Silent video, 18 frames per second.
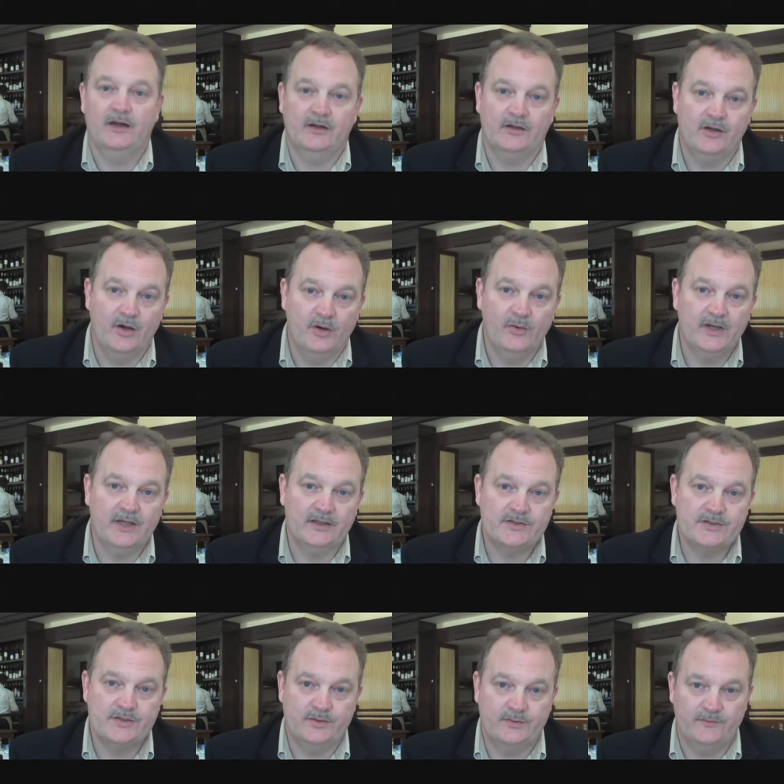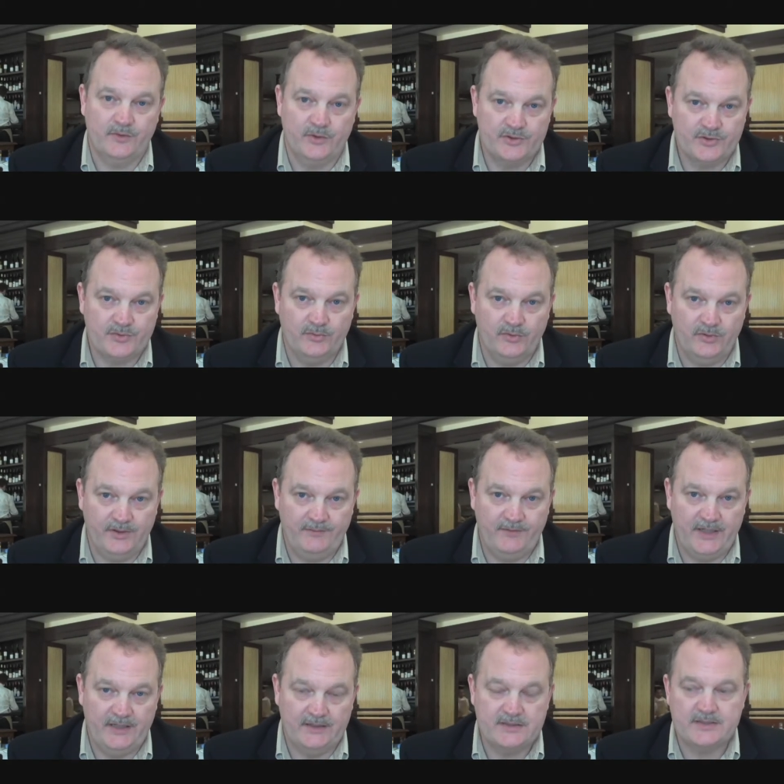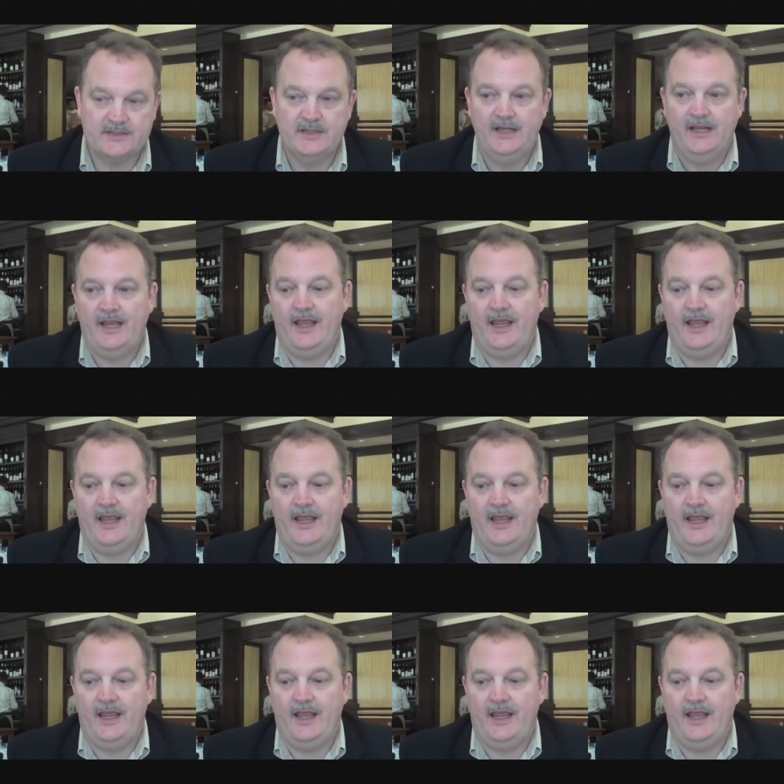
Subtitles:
going to virtual events,